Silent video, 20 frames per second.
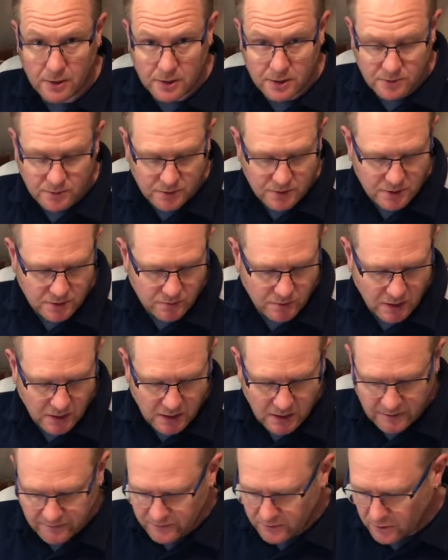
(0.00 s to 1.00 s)
this, which is what
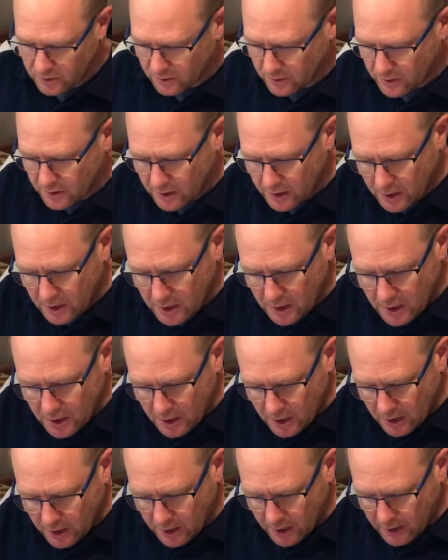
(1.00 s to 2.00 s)
I've done,
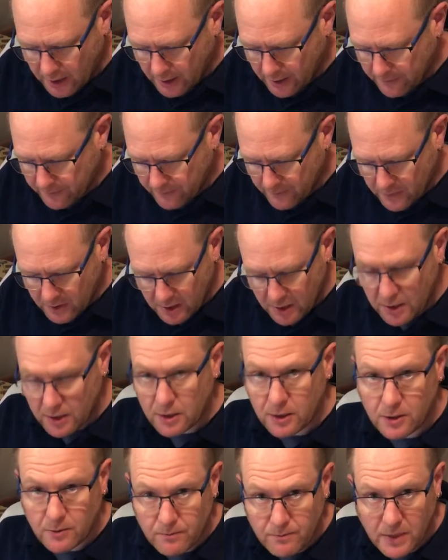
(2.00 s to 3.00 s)
and I
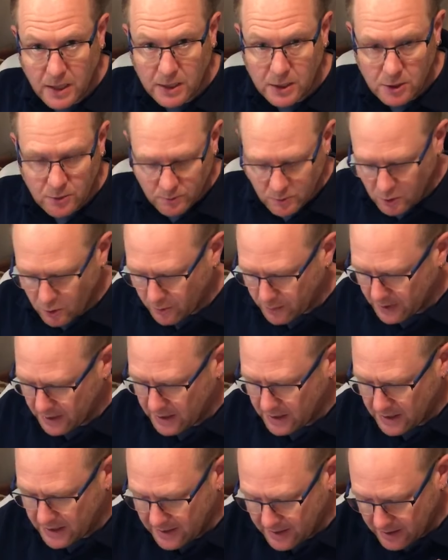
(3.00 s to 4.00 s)
can make them up
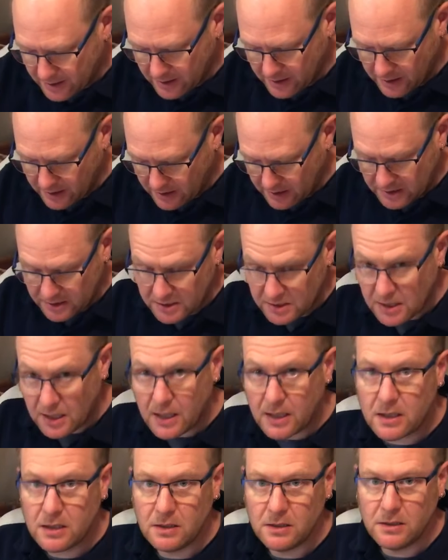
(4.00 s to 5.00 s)

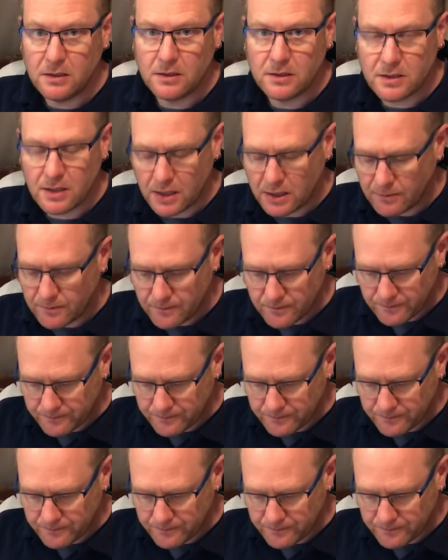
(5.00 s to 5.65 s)
exactly the same.